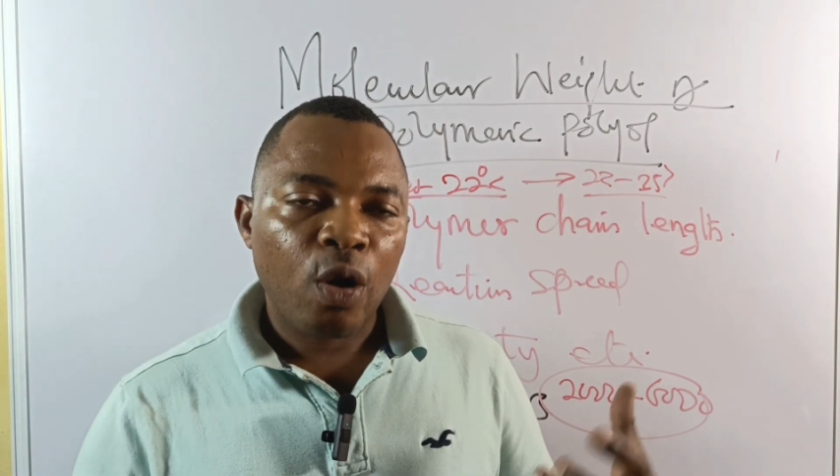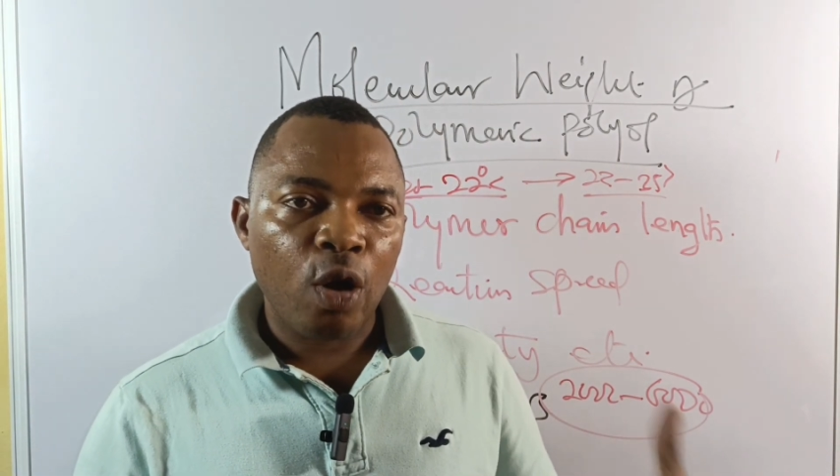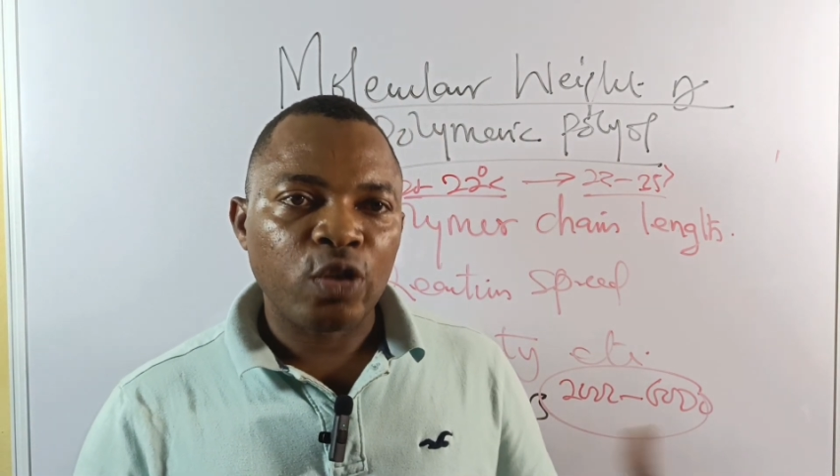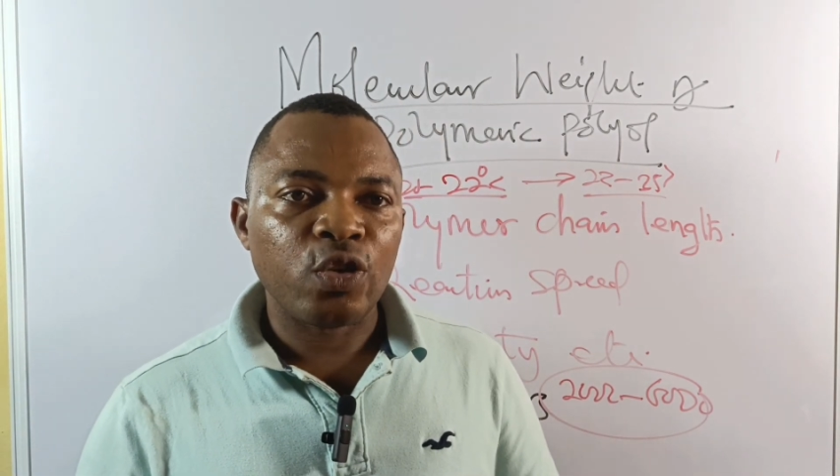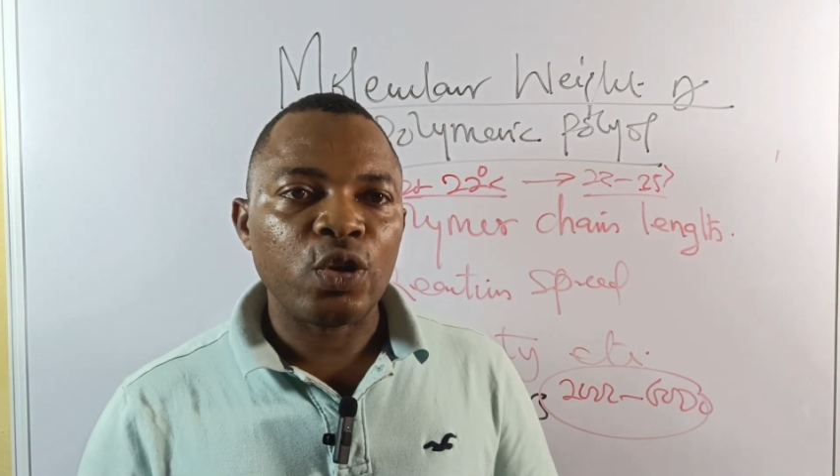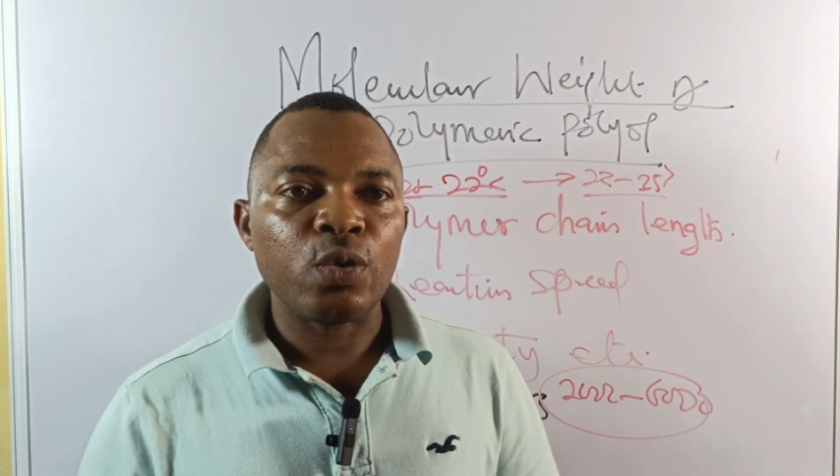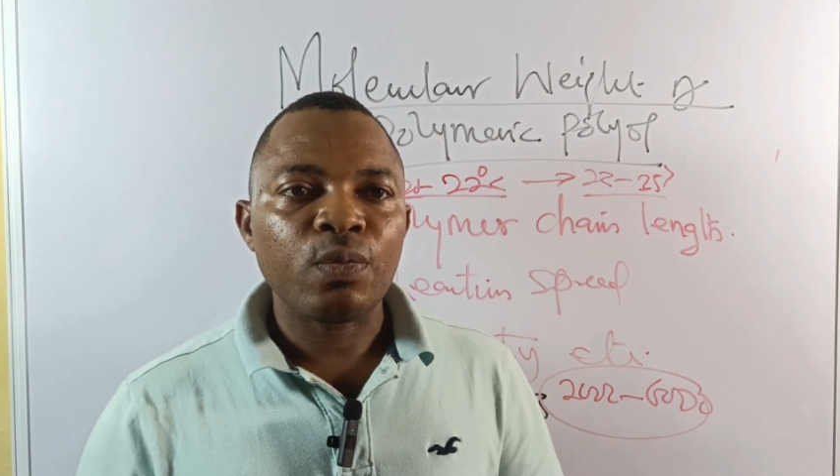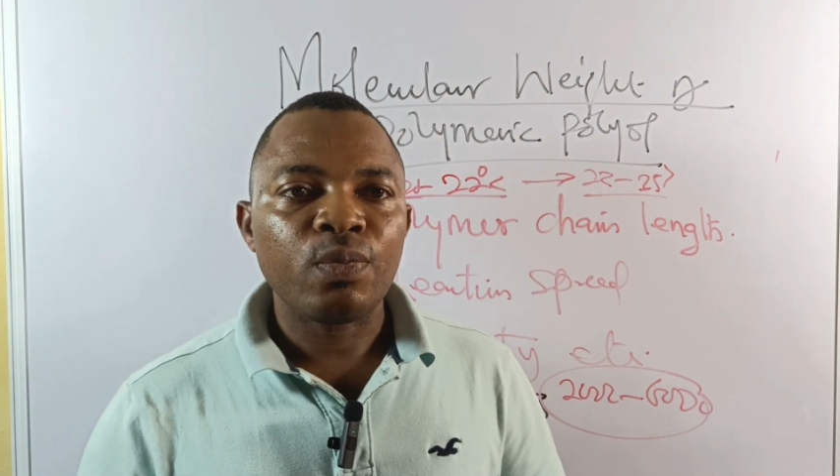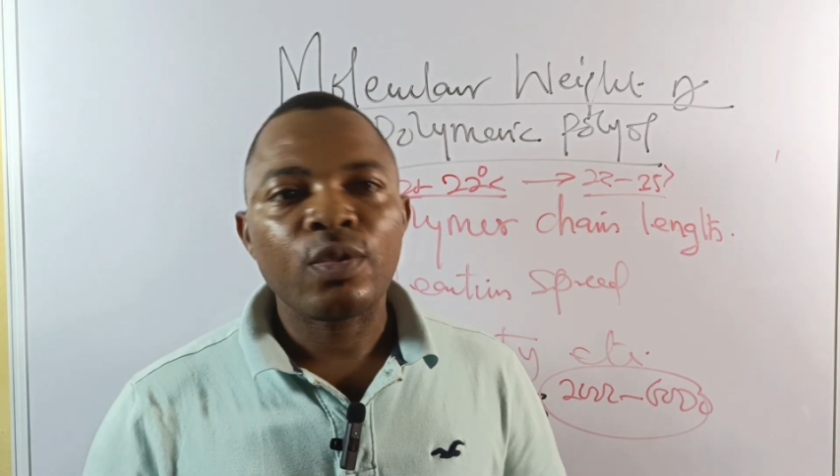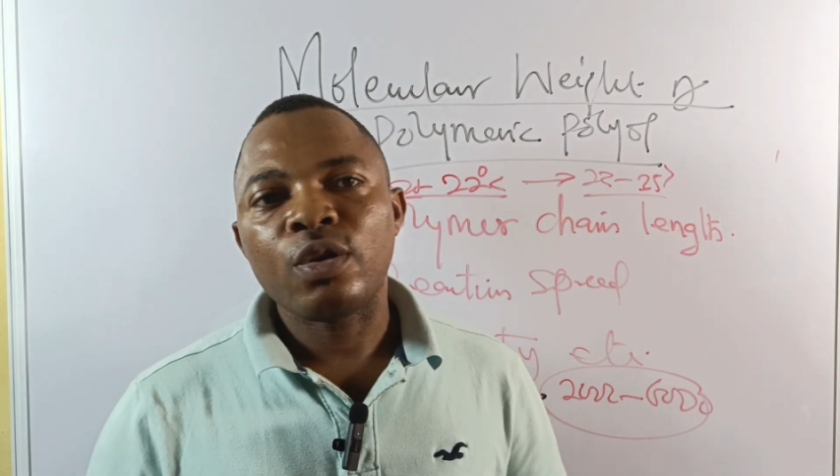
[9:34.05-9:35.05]

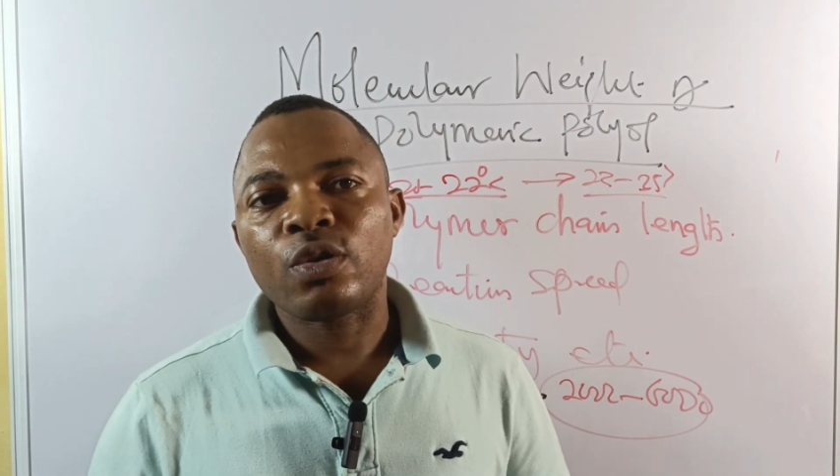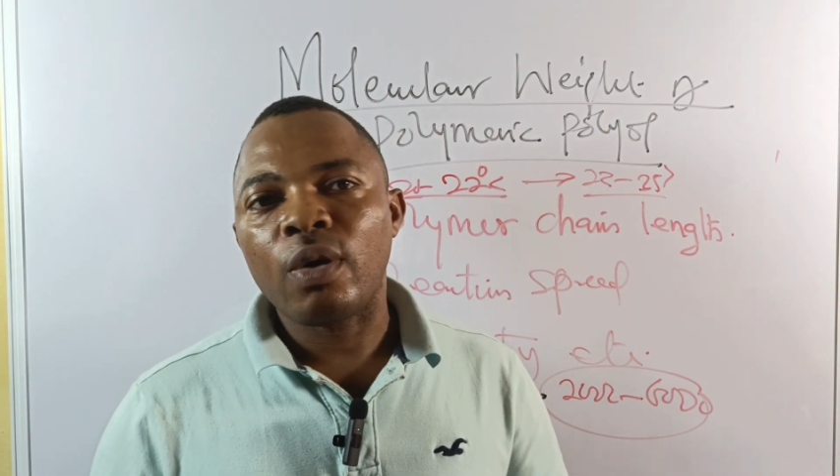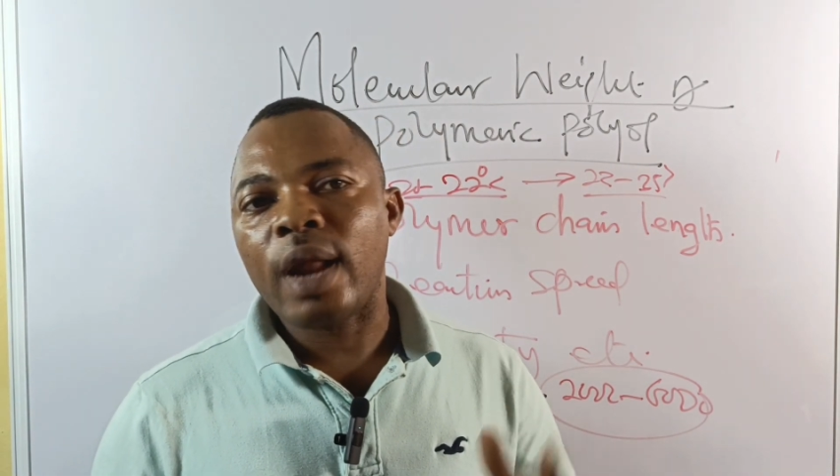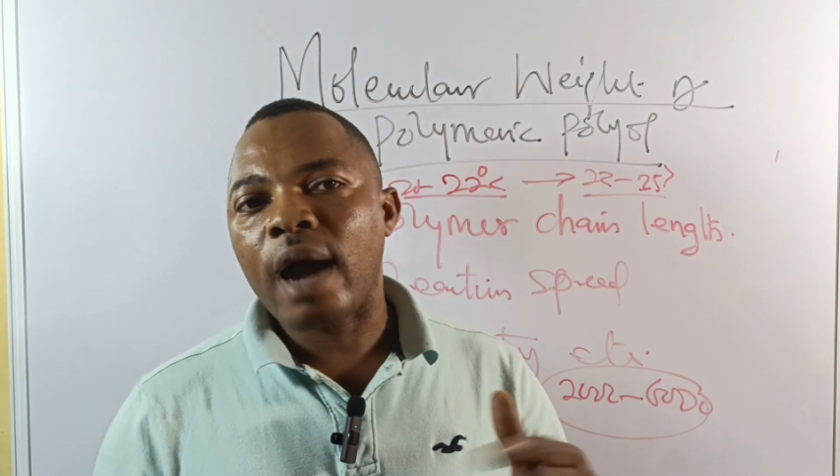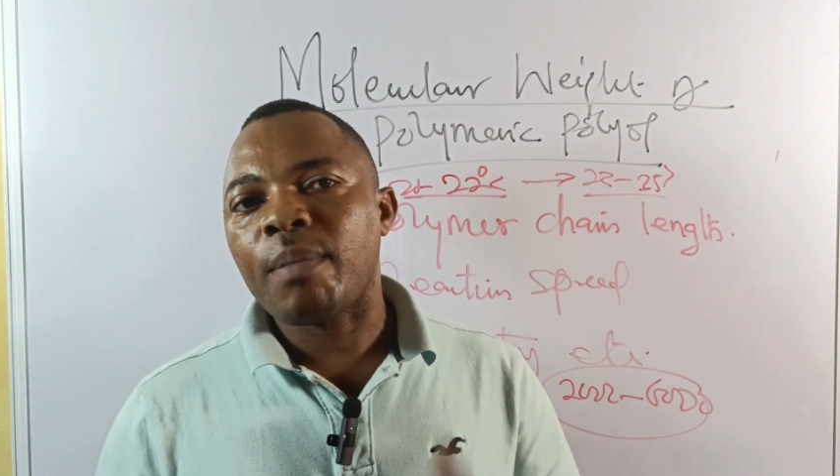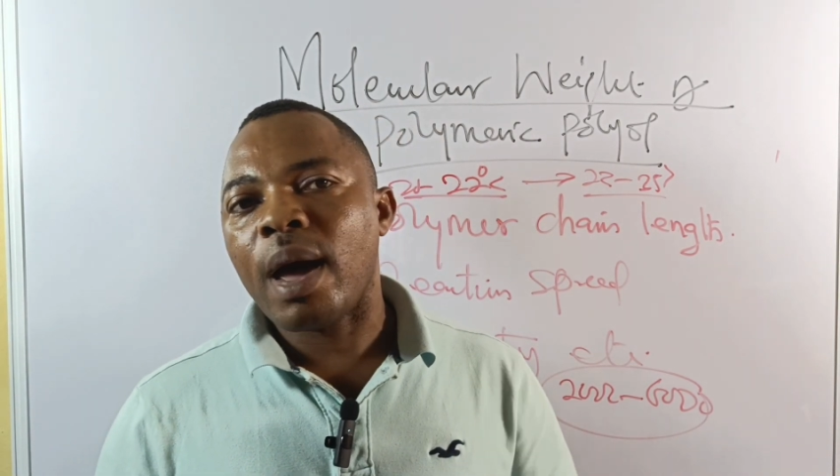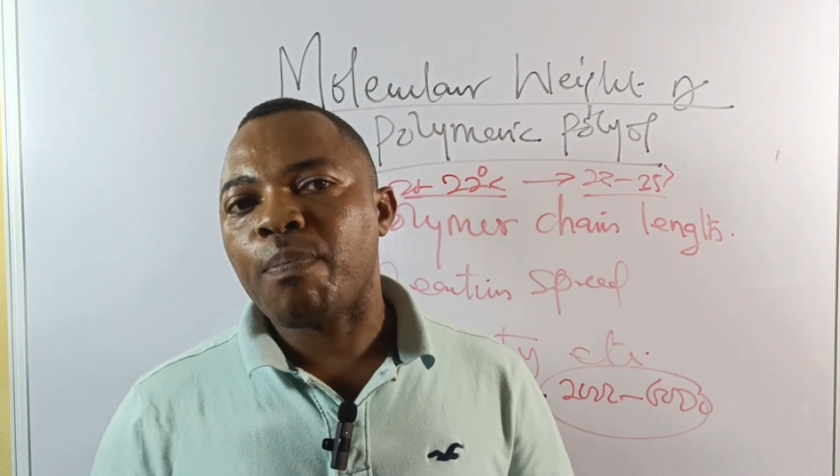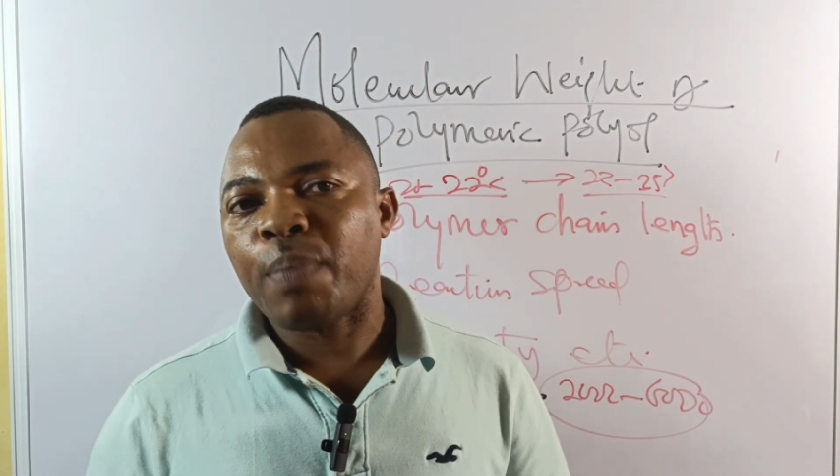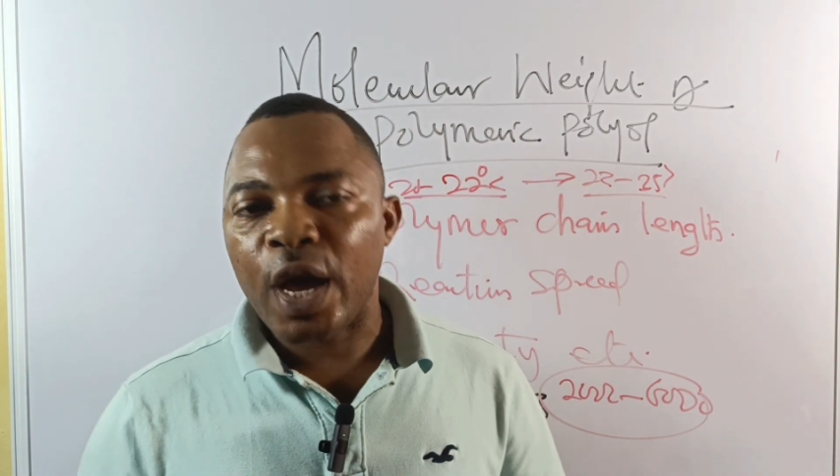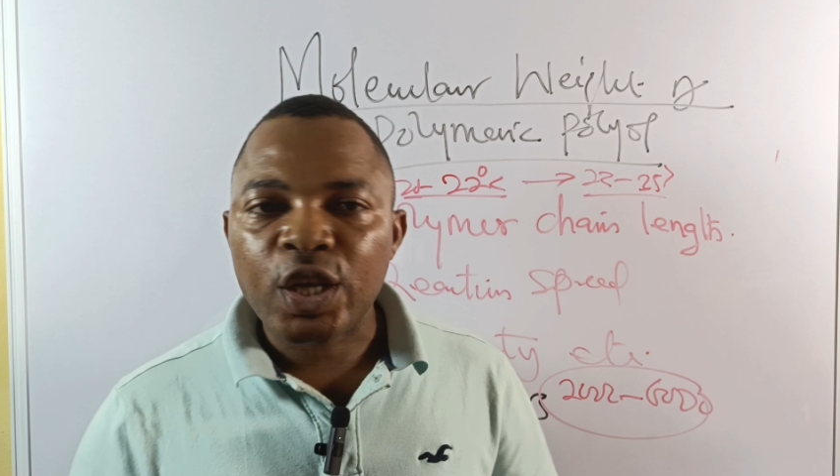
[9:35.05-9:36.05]
Continue to like
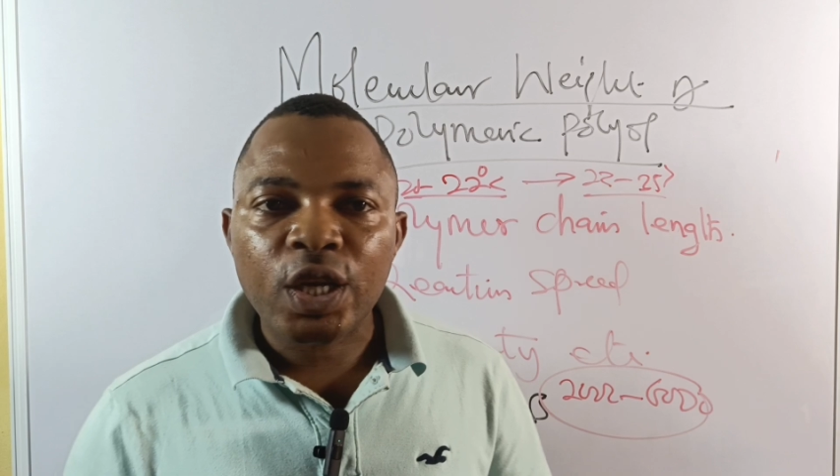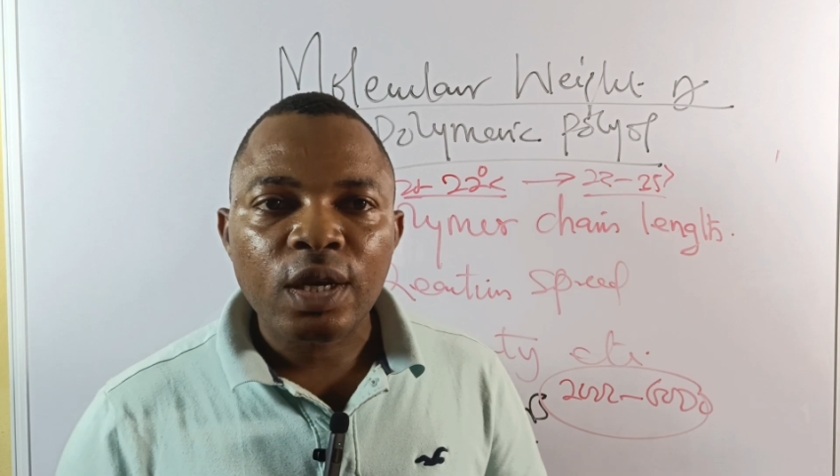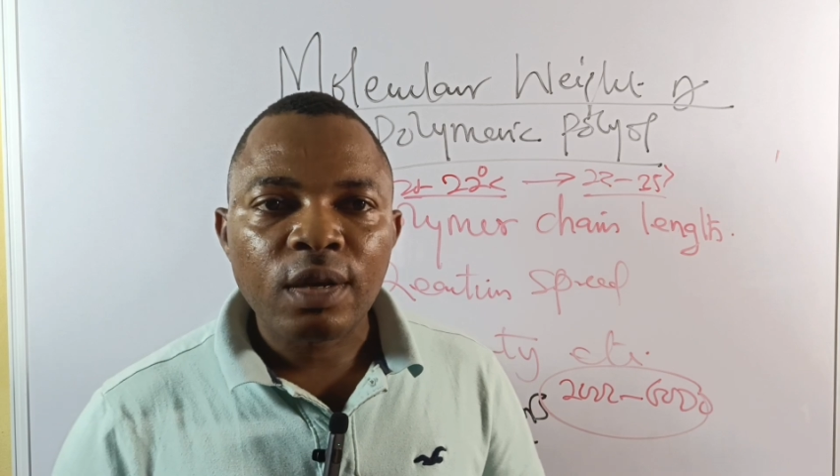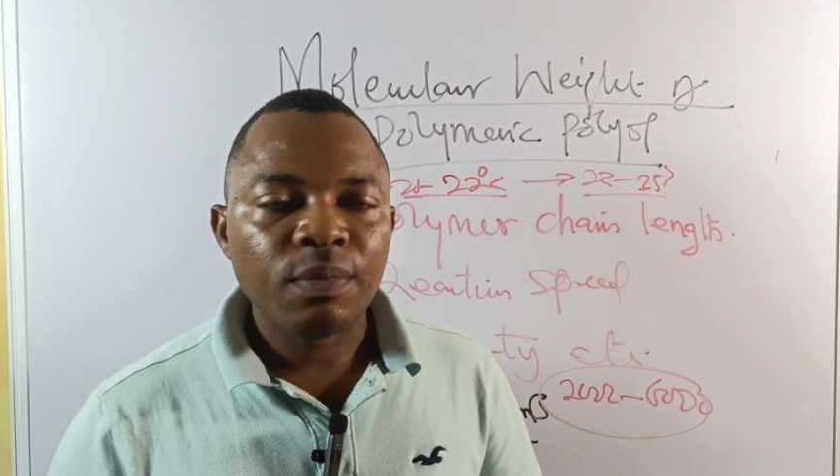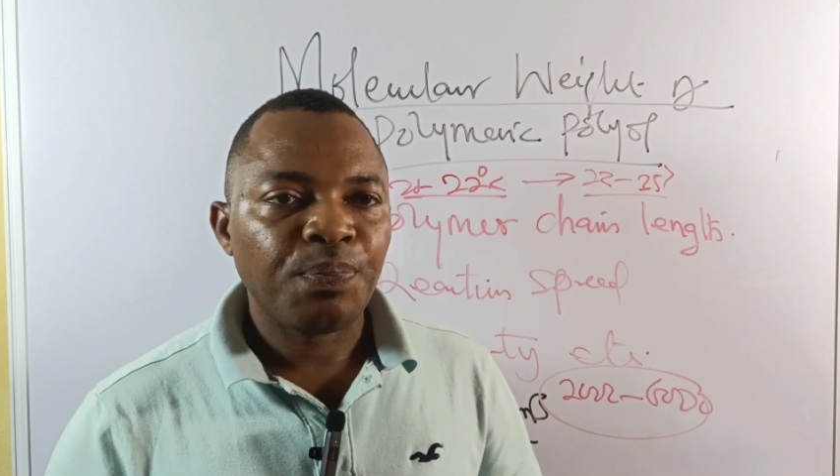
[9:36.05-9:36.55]
my page